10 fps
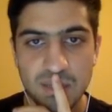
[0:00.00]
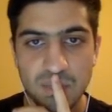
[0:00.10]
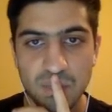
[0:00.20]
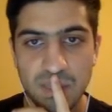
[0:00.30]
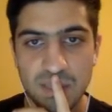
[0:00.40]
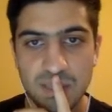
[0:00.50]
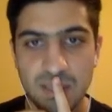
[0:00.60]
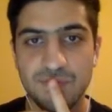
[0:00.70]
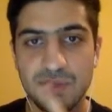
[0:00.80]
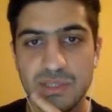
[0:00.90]
we
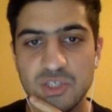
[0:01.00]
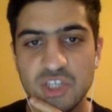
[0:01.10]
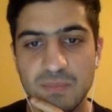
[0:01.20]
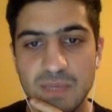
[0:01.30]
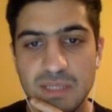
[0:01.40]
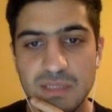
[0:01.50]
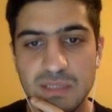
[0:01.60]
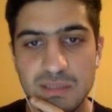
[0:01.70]
deliver this checkmate.